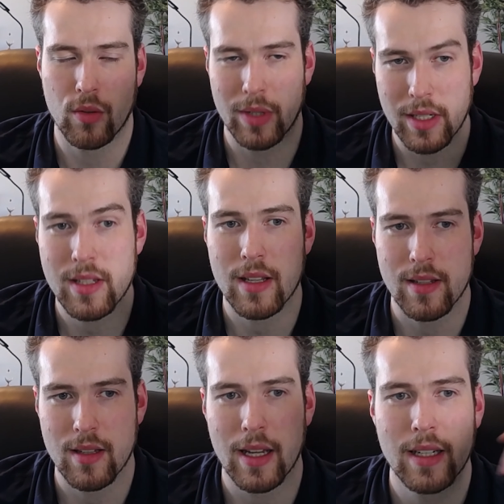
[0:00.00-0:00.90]
We did see a
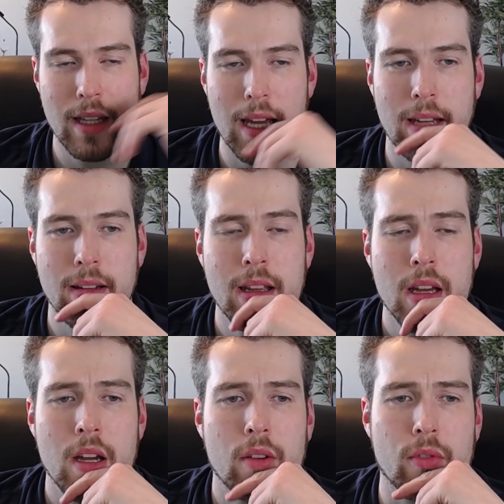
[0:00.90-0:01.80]
slight gain
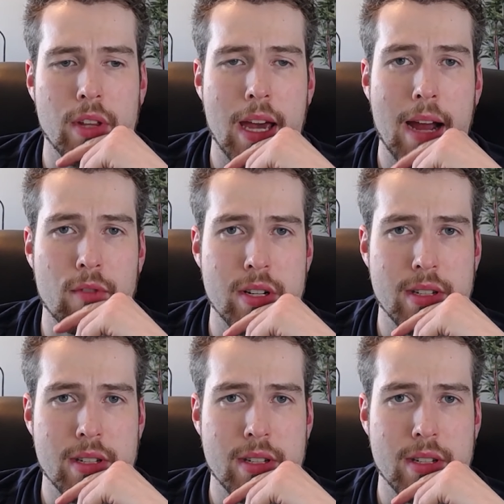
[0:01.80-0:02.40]
for the average